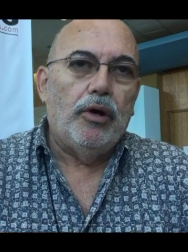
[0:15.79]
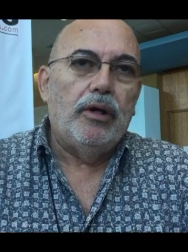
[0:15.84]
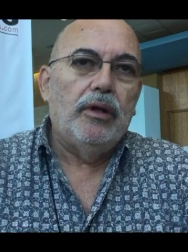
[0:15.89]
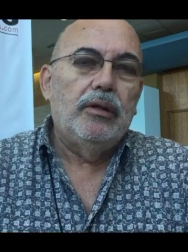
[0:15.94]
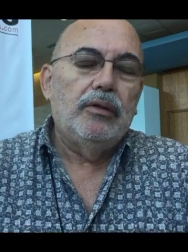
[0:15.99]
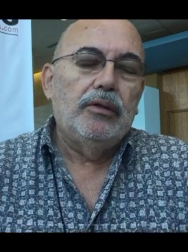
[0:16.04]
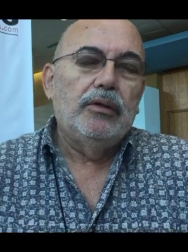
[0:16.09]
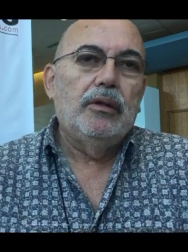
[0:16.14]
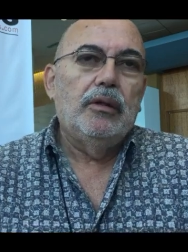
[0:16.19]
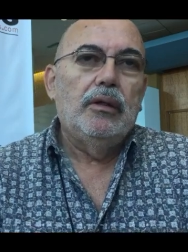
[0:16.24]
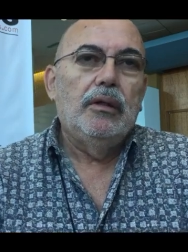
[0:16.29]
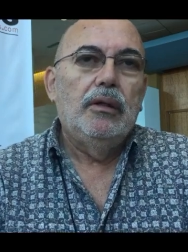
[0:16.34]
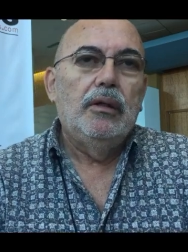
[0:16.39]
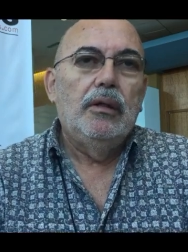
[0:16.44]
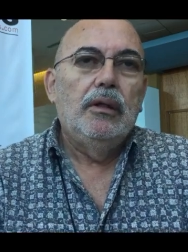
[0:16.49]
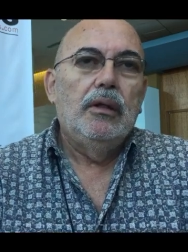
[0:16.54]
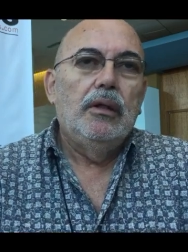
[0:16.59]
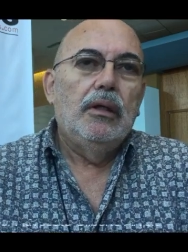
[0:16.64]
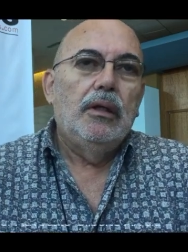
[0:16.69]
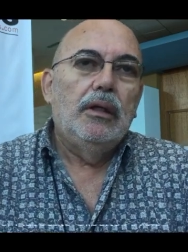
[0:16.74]
Yeah,
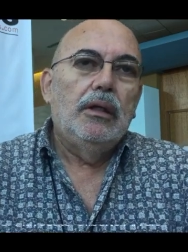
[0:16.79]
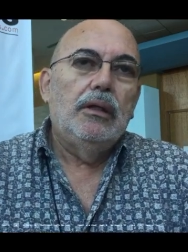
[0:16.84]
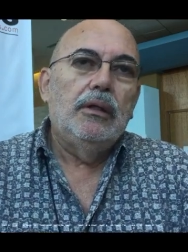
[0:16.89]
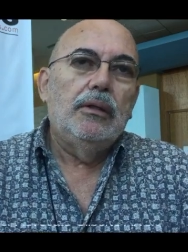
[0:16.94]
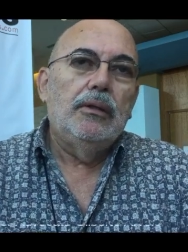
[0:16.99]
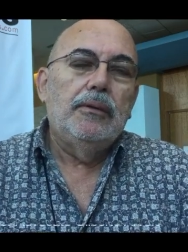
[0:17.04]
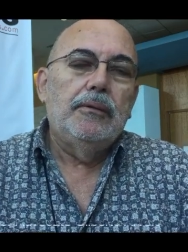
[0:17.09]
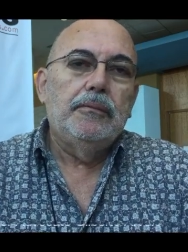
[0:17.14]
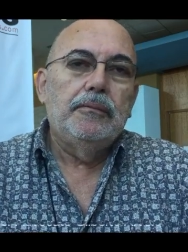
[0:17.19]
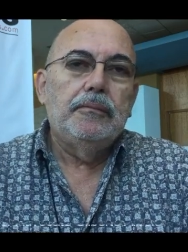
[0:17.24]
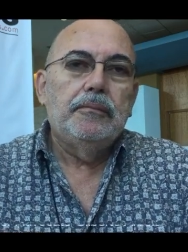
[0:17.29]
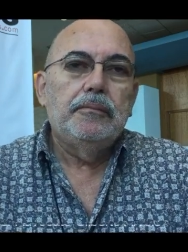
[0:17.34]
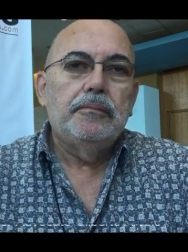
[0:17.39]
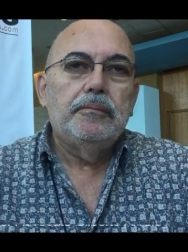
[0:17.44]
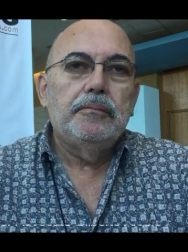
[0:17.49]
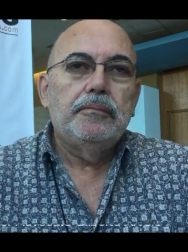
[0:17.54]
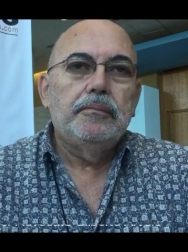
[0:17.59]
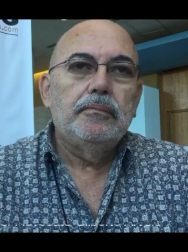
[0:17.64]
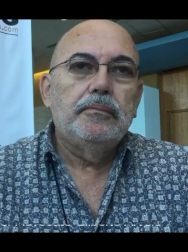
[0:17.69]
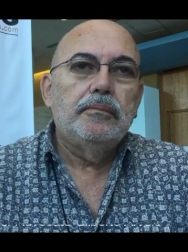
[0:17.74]
and so
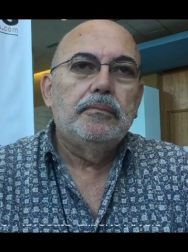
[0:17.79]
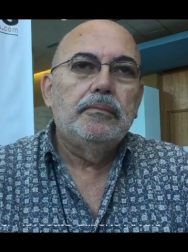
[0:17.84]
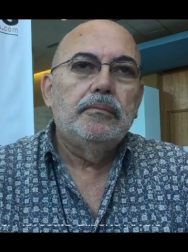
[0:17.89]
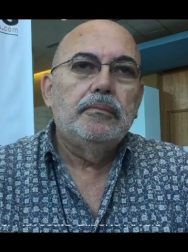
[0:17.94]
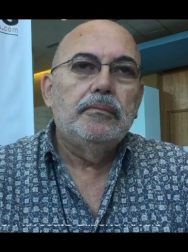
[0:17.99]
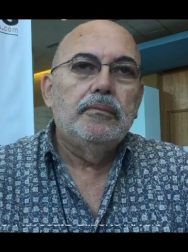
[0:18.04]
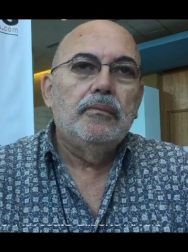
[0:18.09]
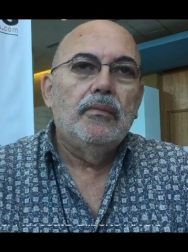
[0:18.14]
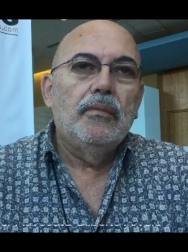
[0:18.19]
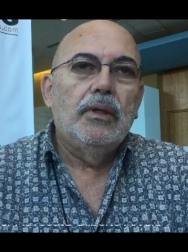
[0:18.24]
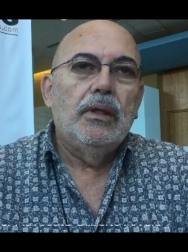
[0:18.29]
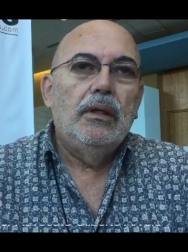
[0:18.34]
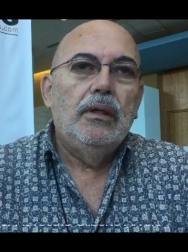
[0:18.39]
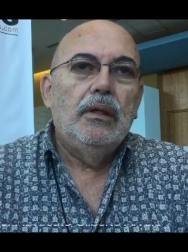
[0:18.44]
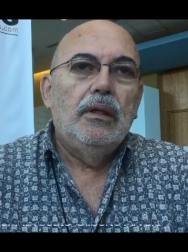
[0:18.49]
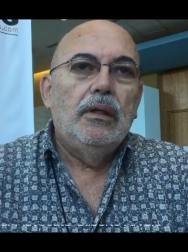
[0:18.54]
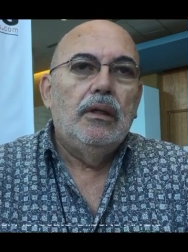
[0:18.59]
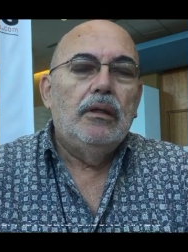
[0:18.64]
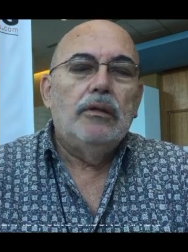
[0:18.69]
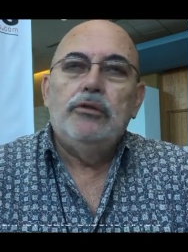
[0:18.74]
there's nothing that can be
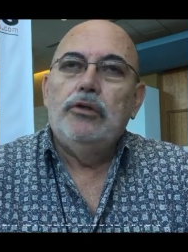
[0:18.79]
done,